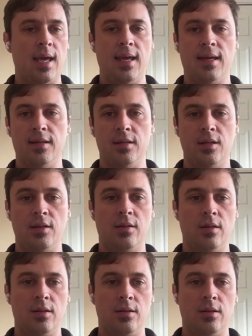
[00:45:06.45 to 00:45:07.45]
And
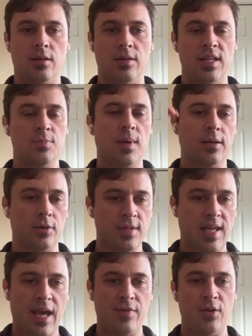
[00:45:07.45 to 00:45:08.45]
these
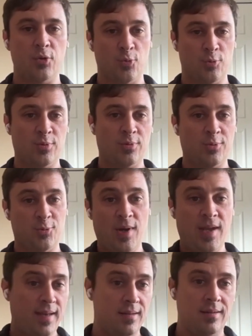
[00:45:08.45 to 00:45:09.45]
models, having
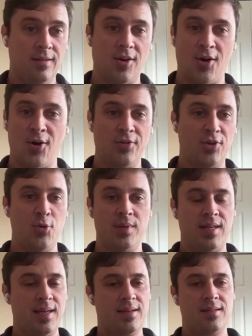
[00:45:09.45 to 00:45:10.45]
read all the
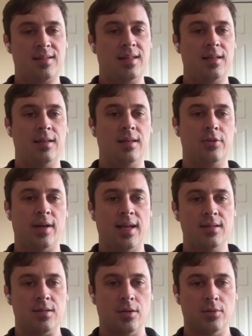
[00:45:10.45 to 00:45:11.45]
human text that they could get their
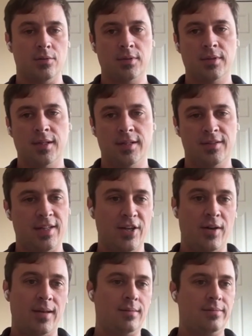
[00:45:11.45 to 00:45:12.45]
hands on, the
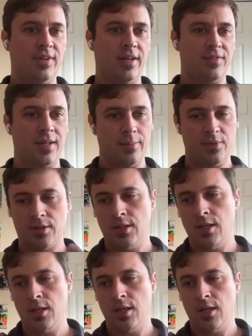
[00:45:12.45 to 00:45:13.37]
internet 5 times,